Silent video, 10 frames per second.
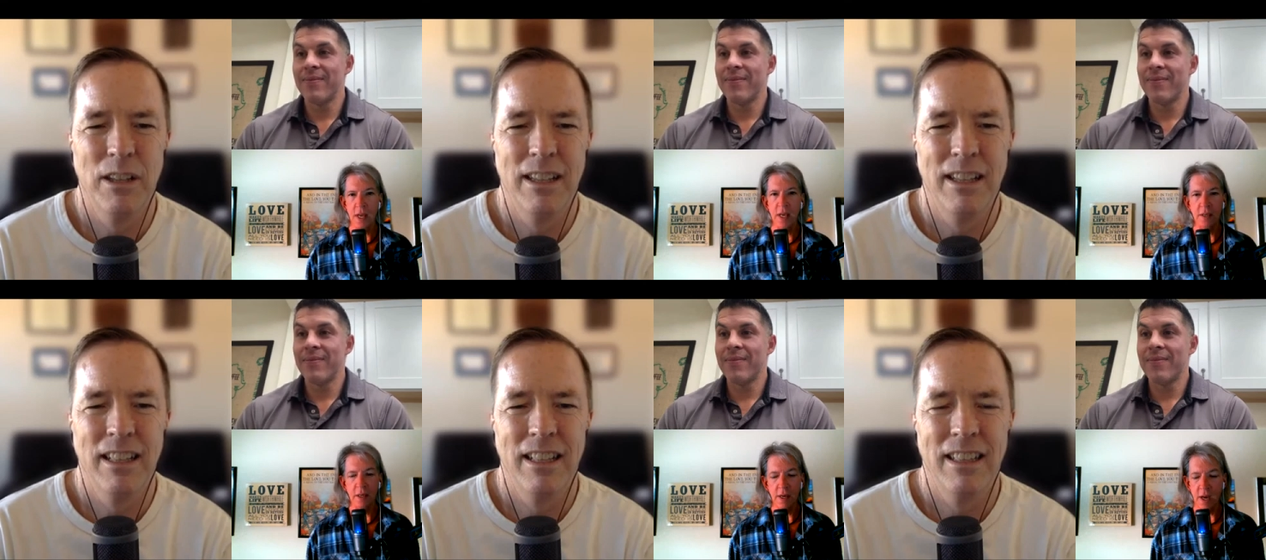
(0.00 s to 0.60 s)

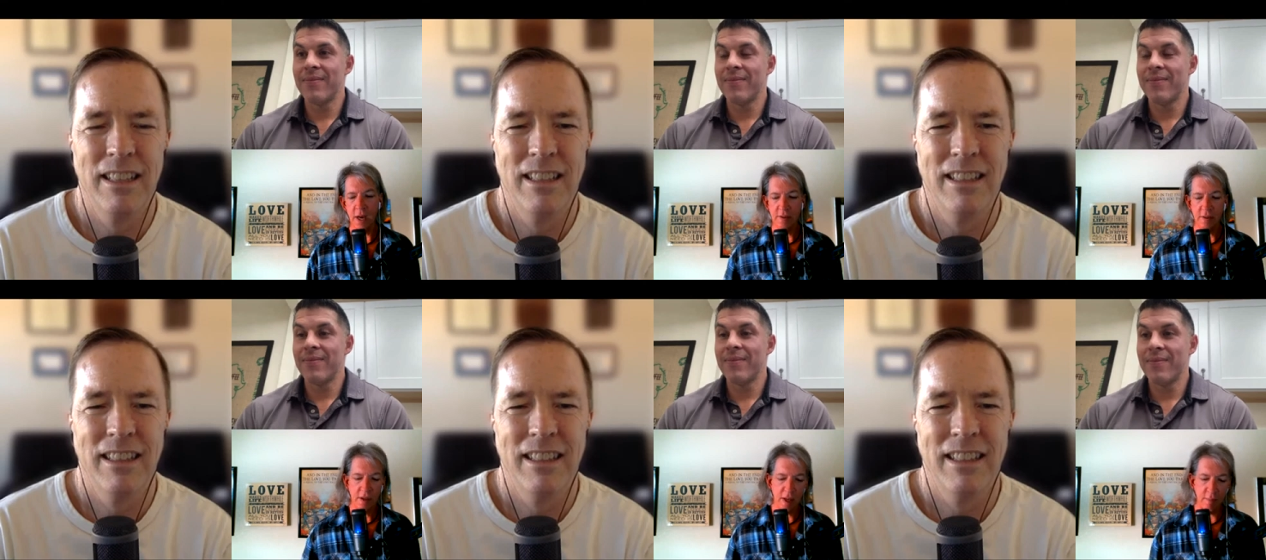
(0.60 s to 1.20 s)
Speaker 1: and uh,
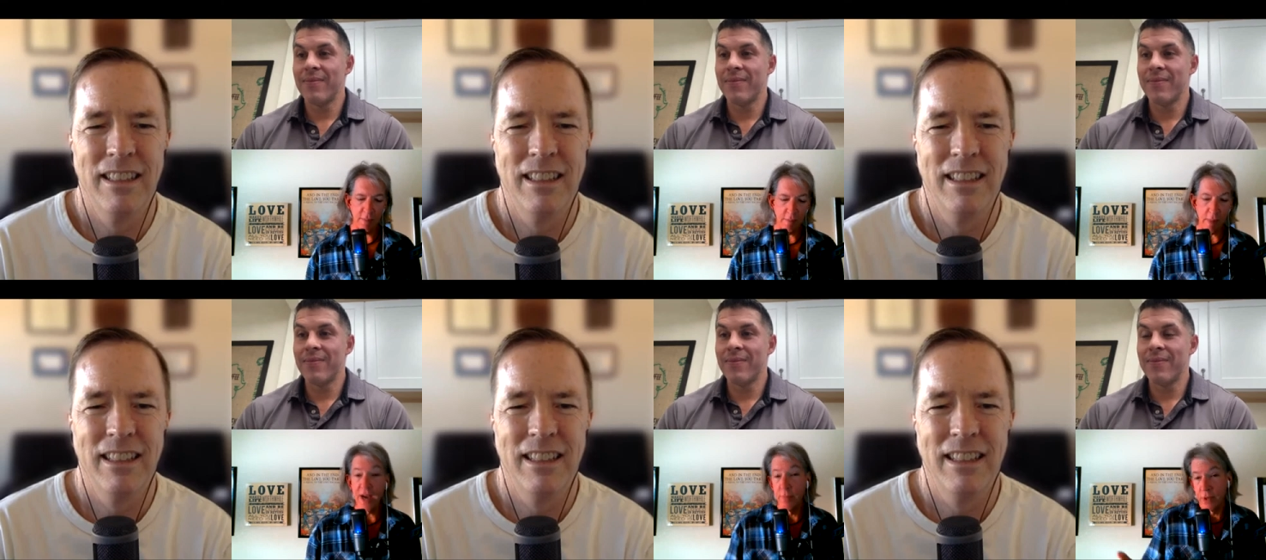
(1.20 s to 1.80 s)
I can my,
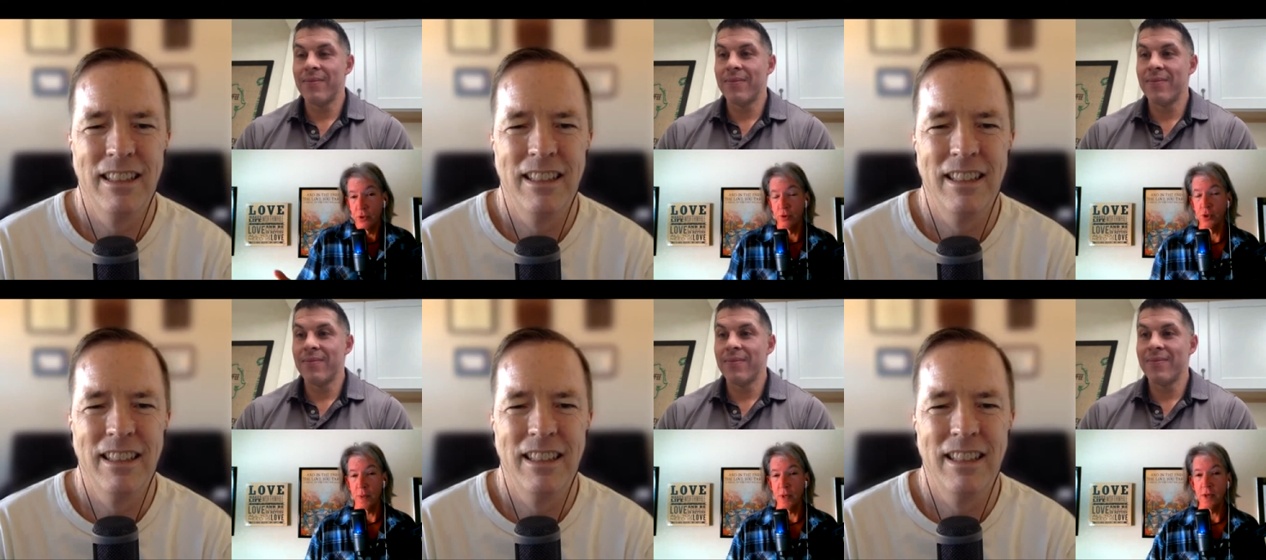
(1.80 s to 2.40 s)
my
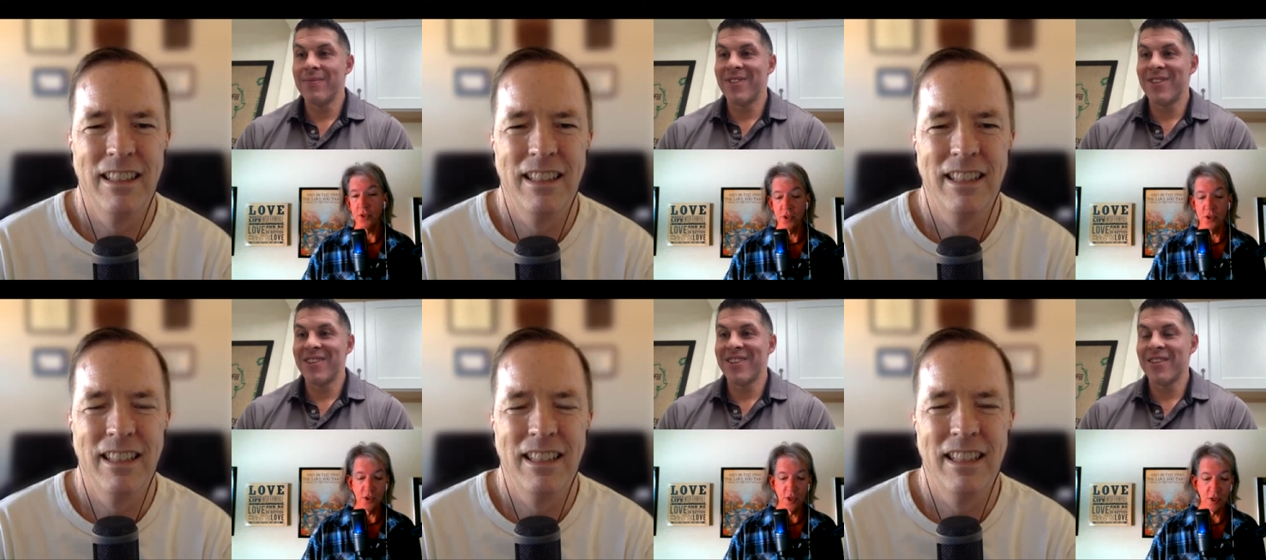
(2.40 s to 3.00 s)
personal experience
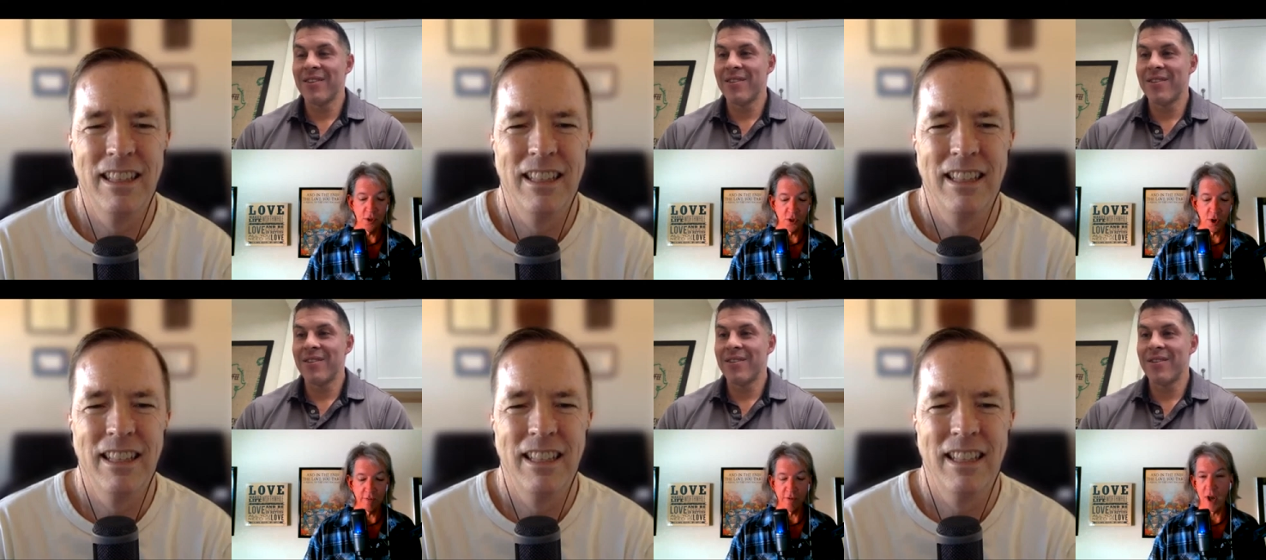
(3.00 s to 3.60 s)
is that you
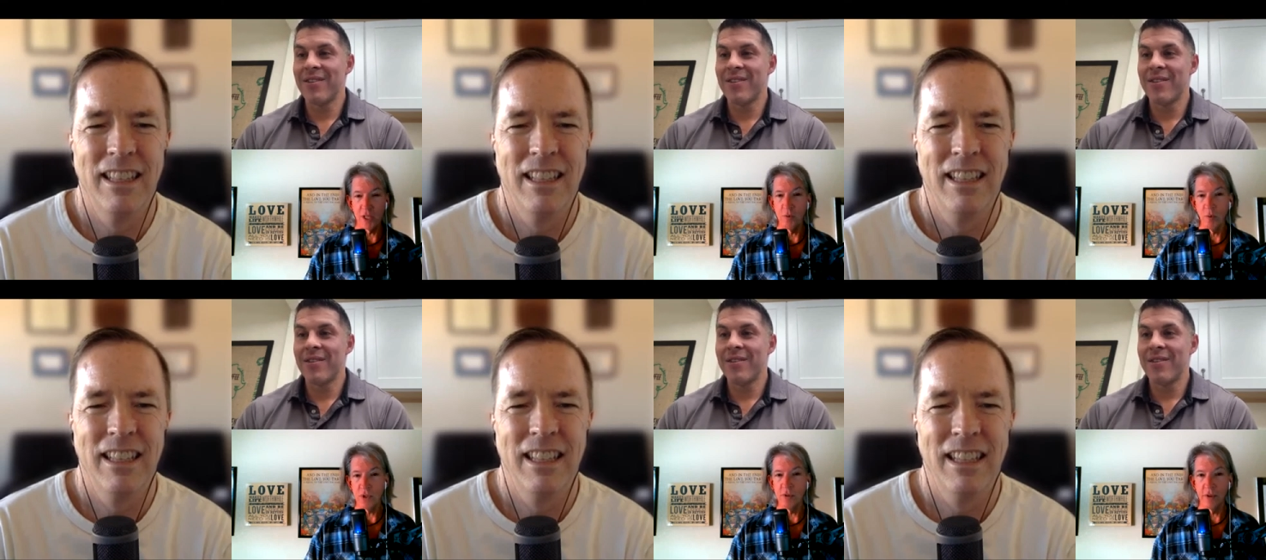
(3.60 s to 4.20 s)
start
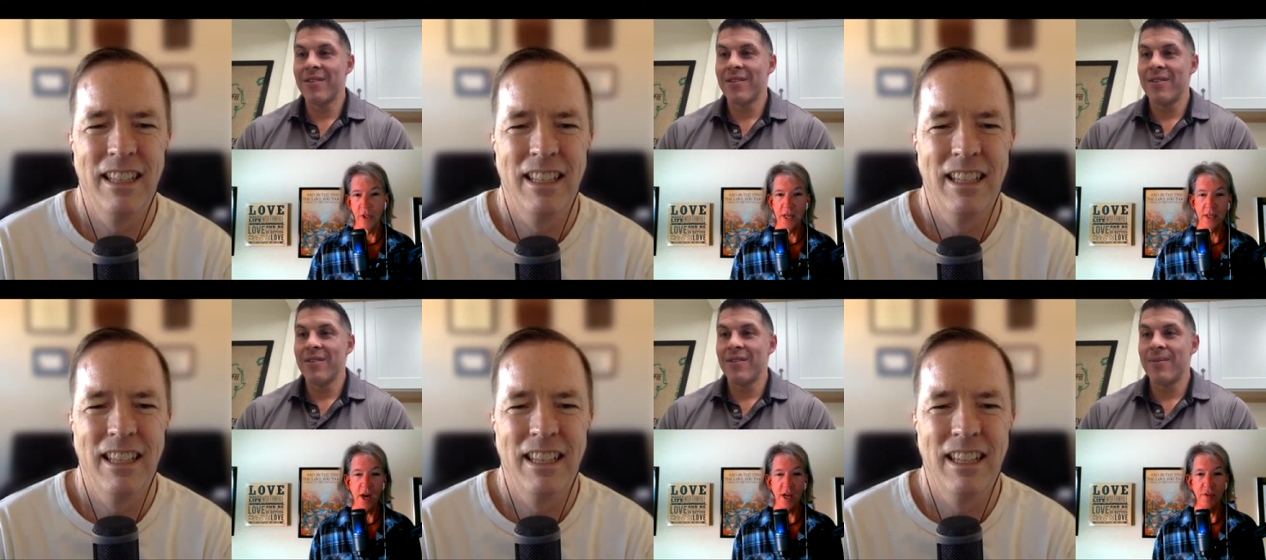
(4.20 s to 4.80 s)
following what you feel
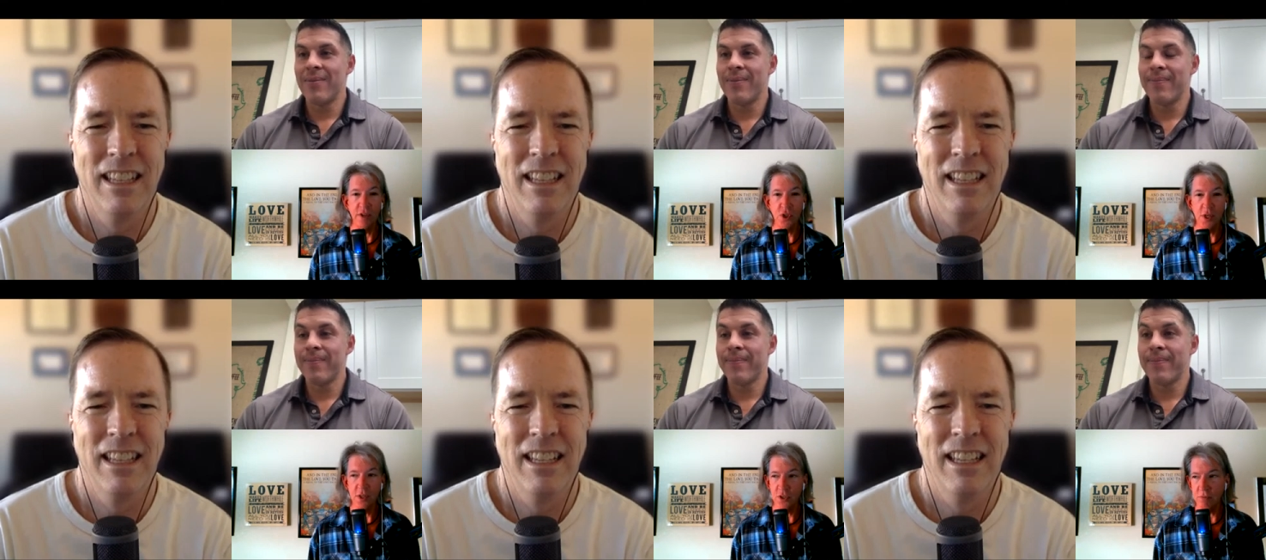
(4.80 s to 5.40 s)
like God's
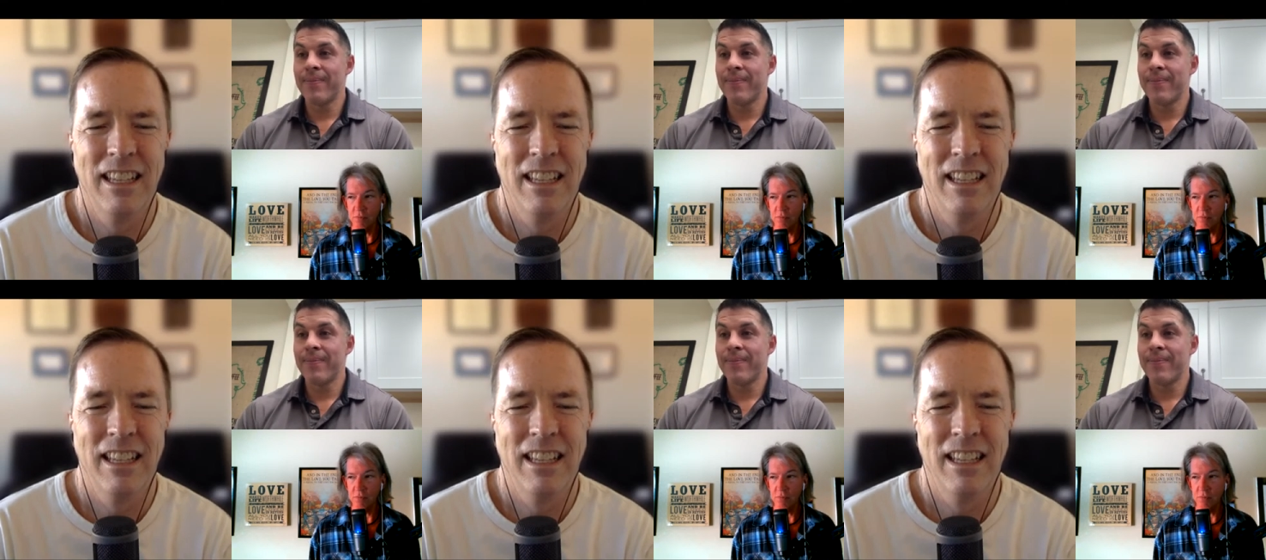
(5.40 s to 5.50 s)
vision is,